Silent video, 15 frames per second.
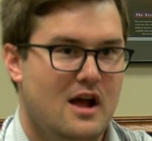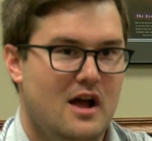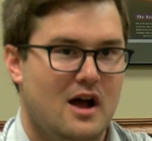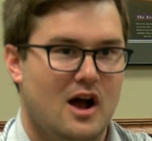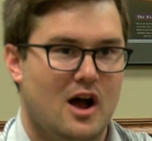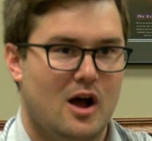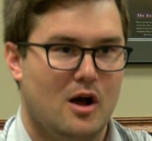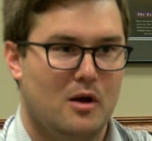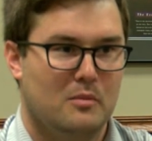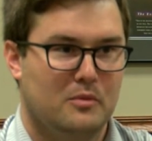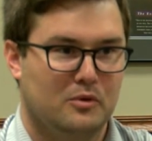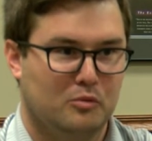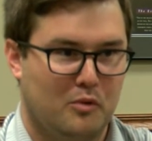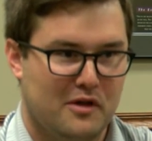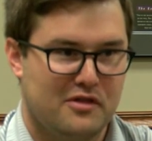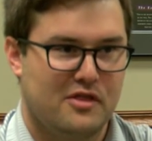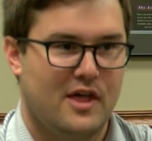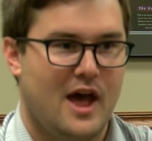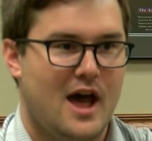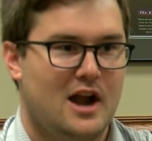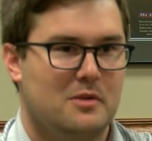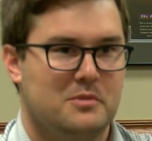Um, with
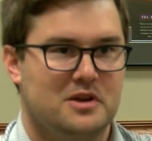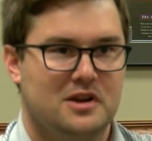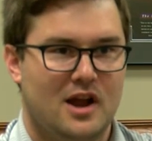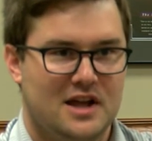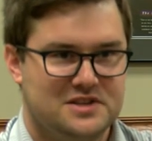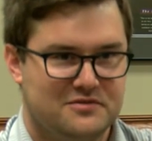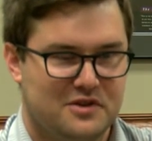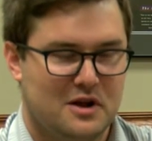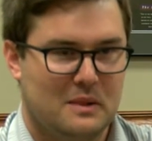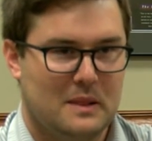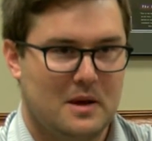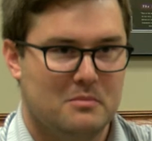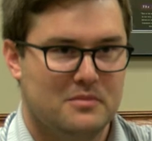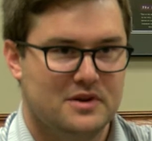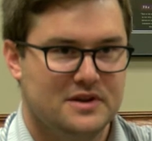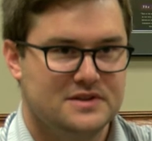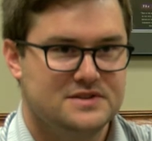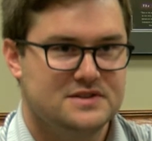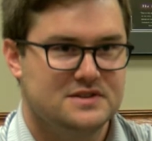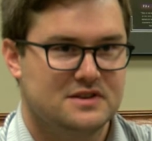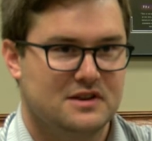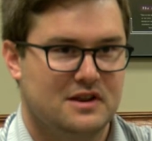that, I'm in Knights of
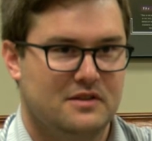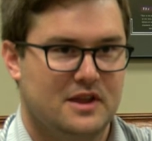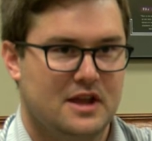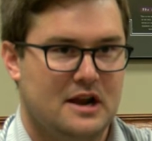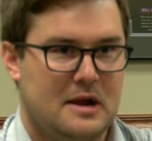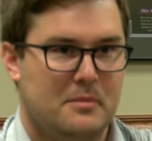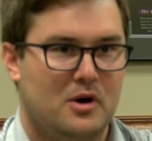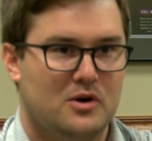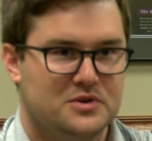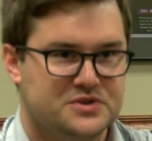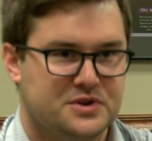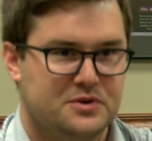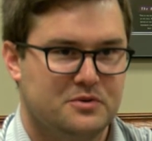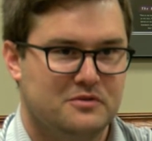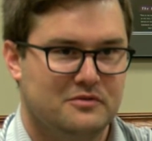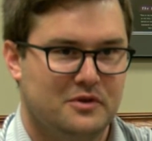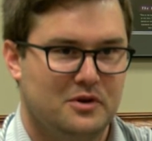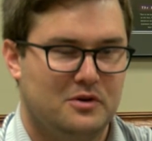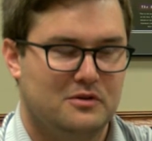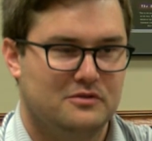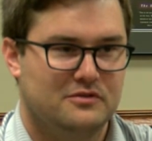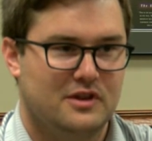Columbus, and then I'm also
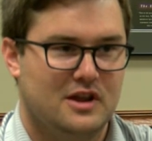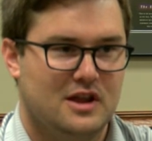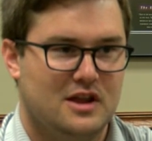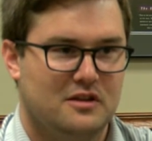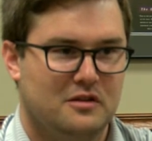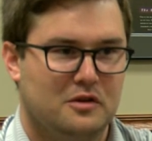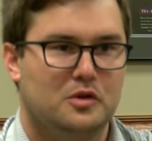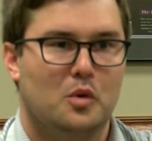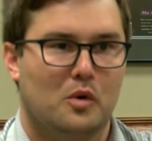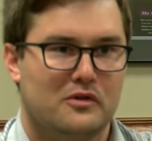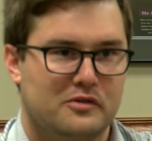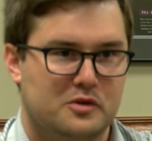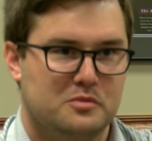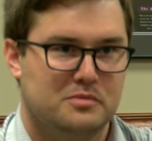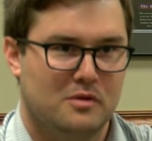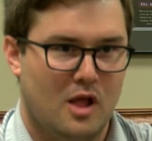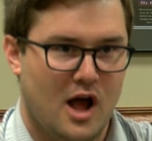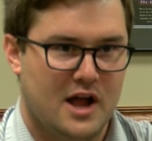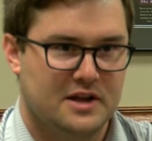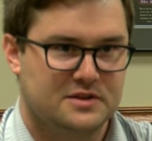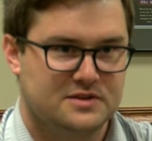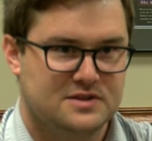involved in North Loop
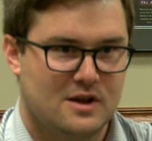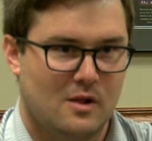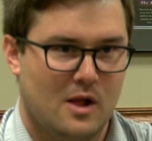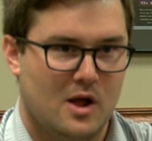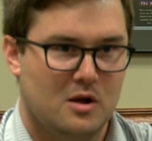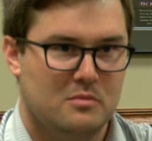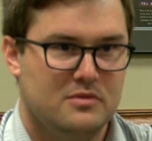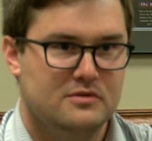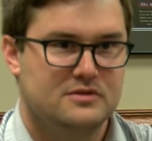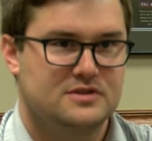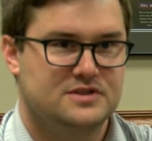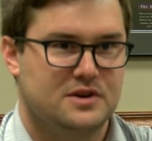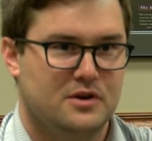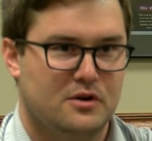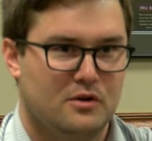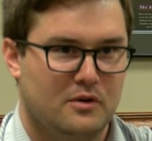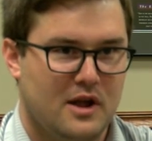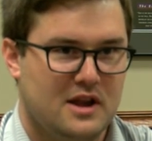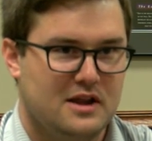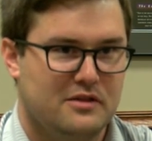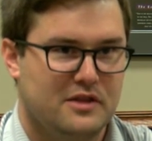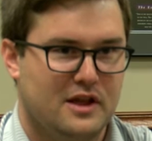Lions Club. So
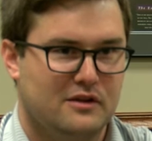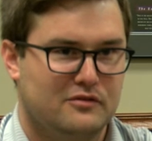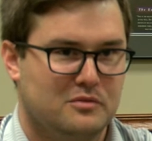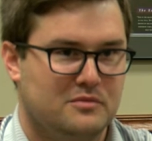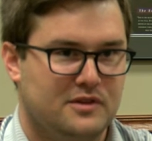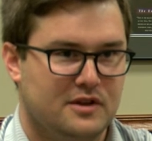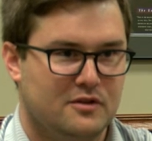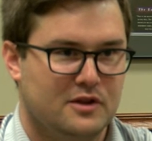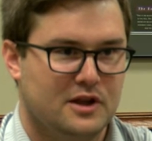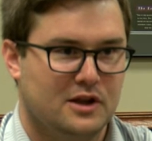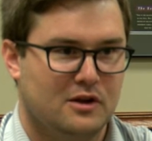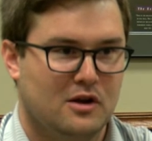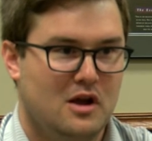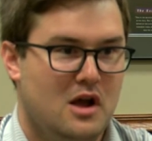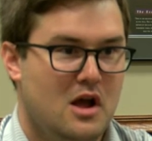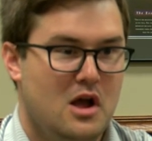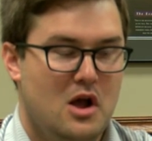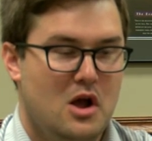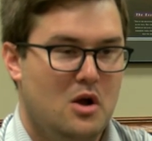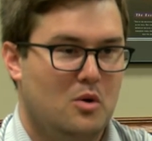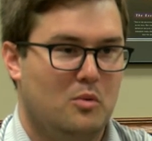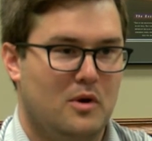anything from dealing
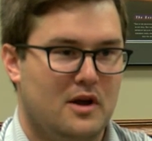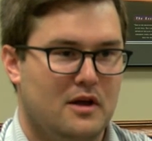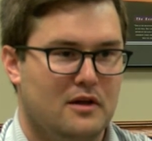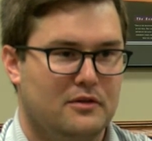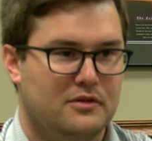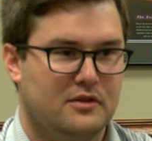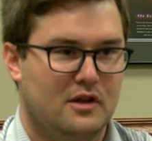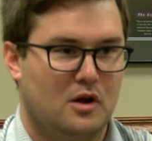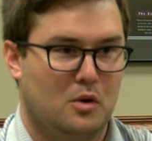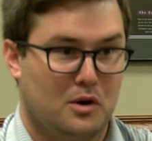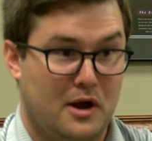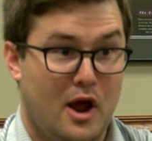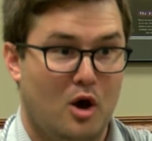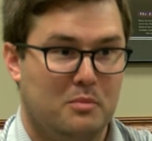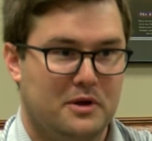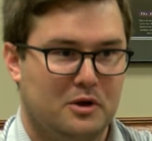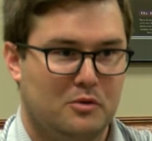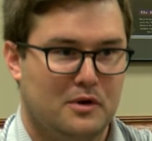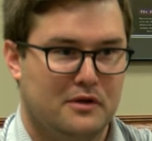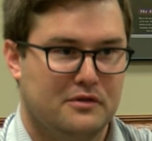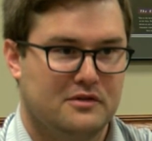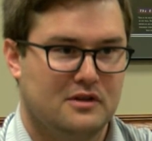with or helping
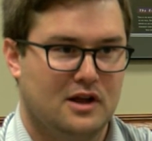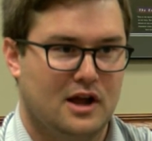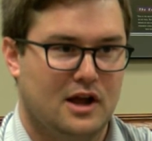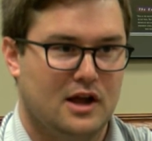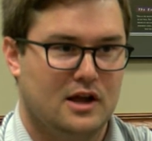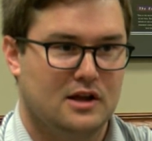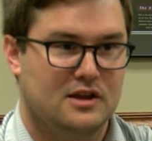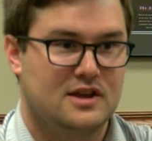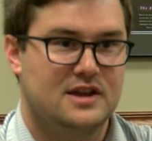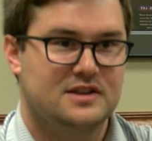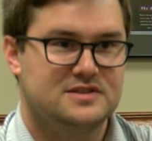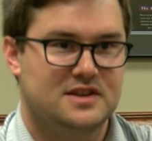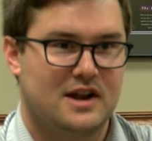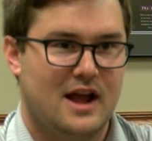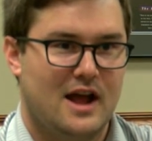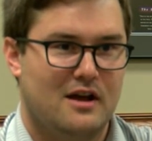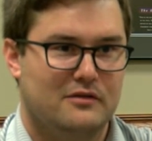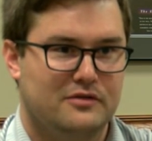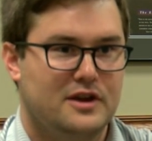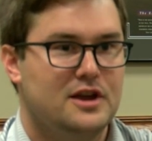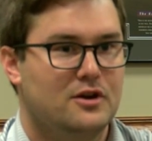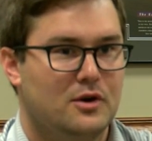with uh, kids that have
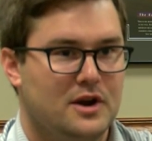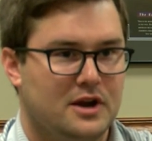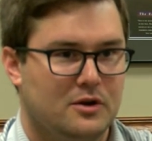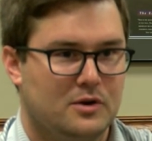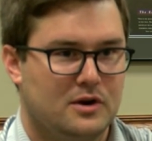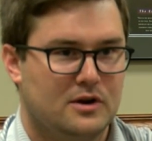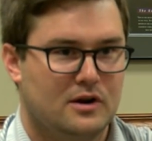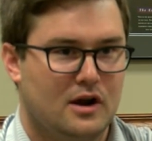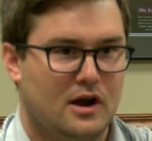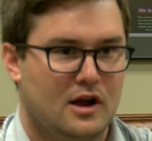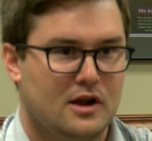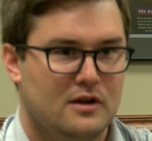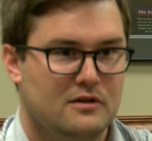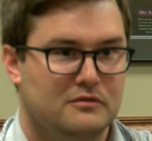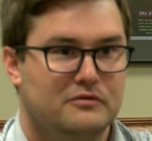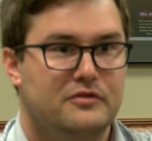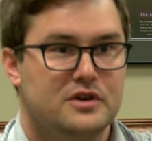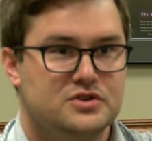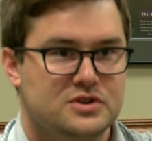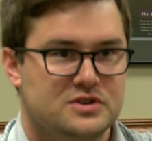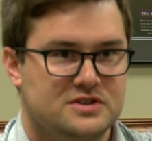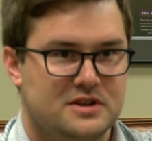hearing or uh,
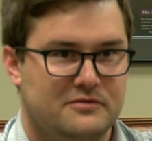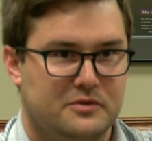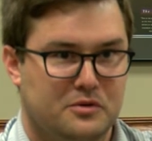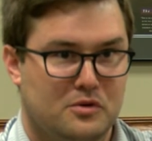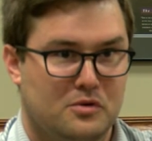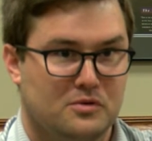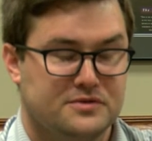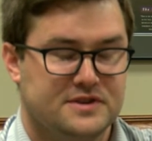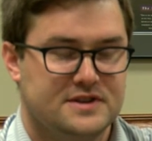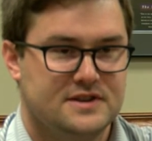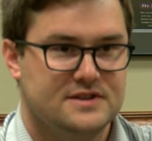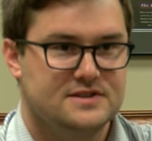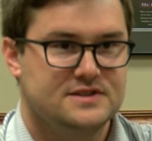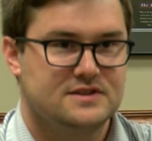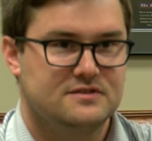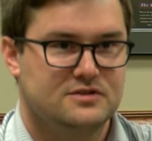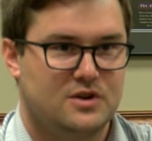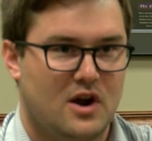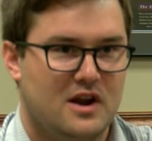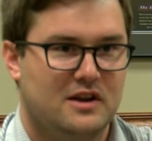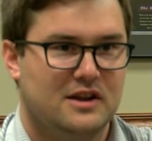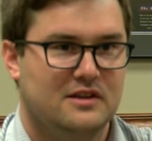vision difficulties,
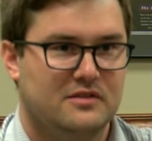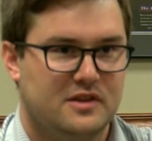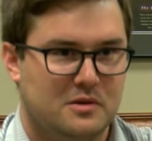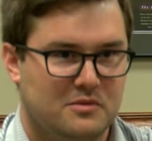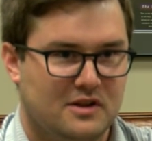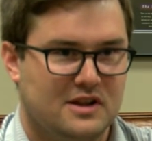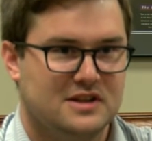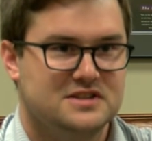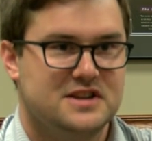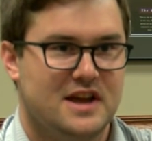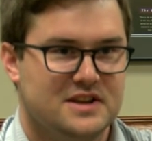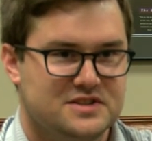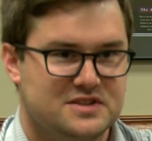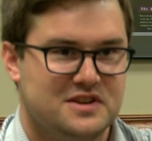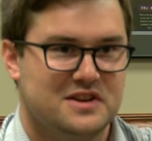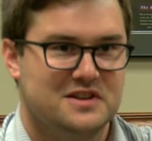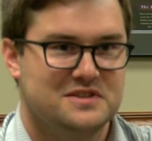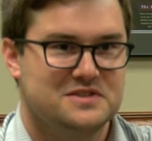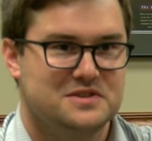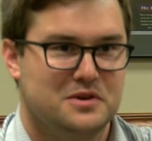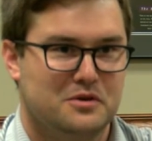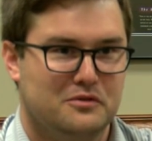trying to get them to get tests done.
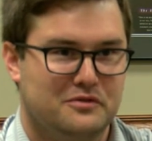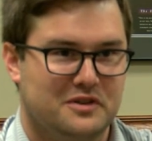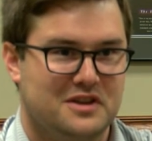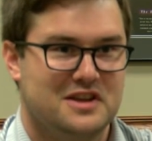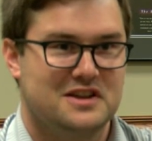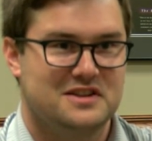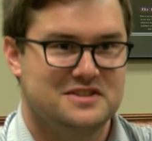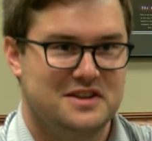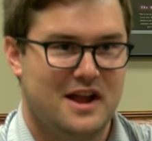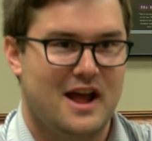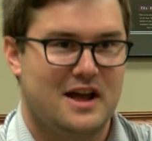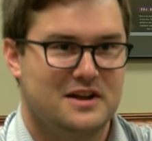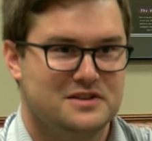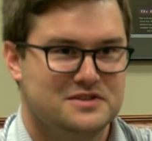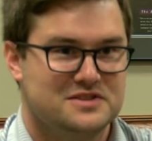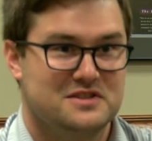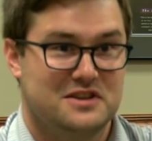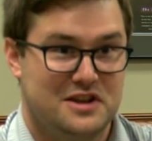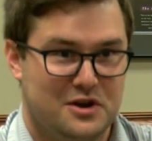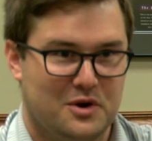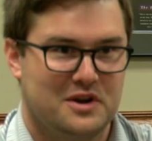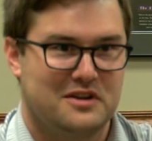So if a kid has
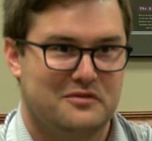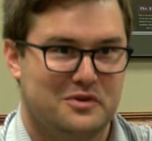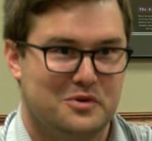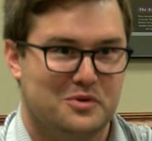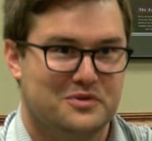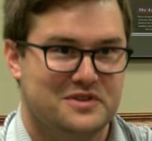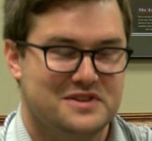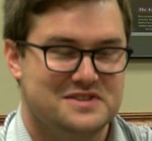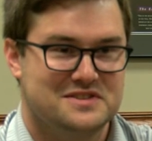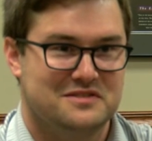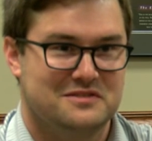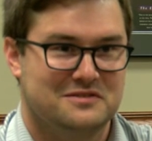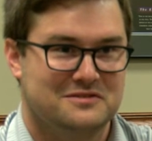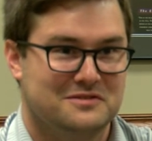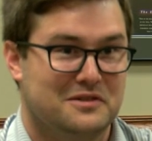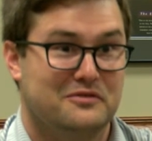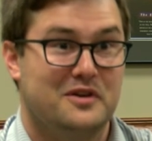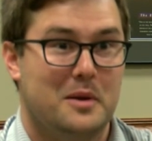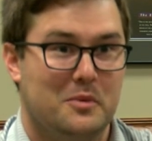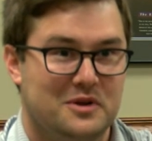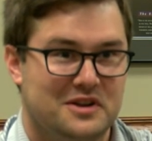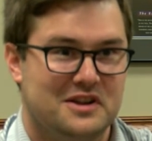hearing difficulties and the
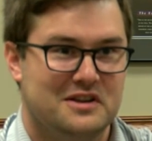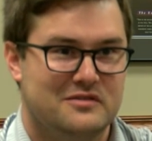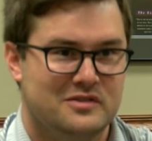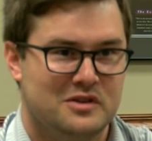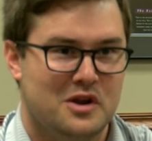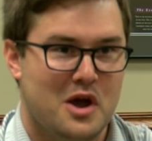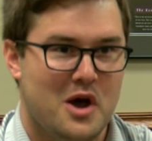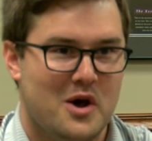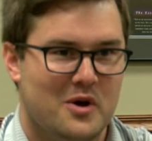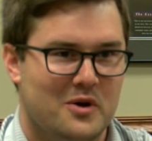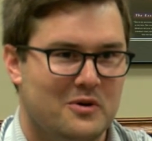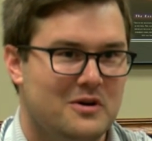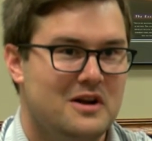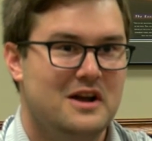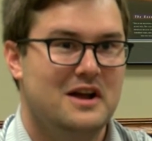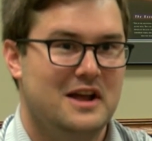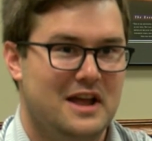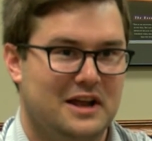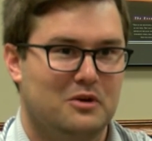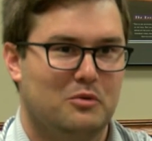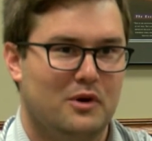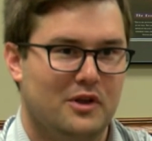family didn't even know, it
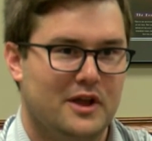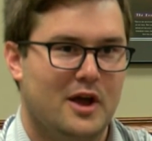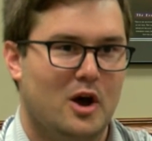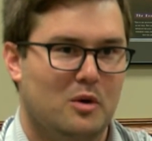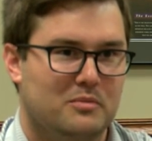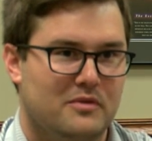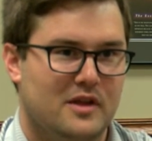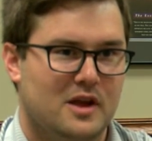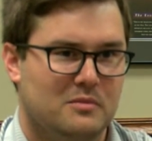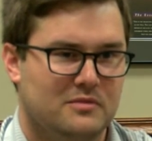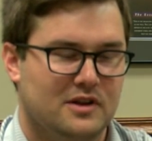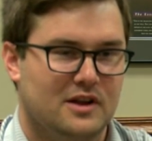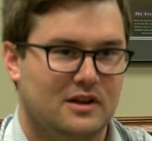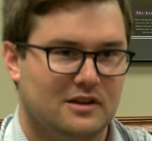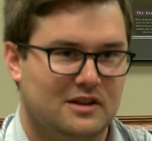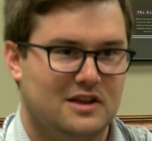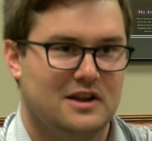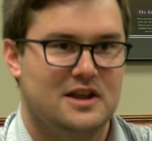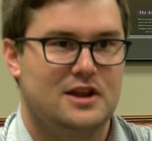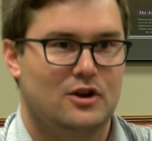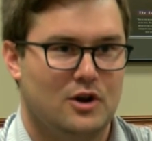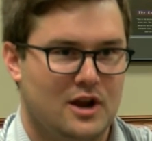can really help them to get
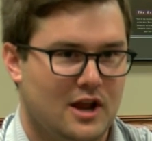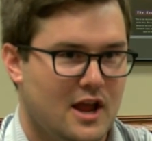hearing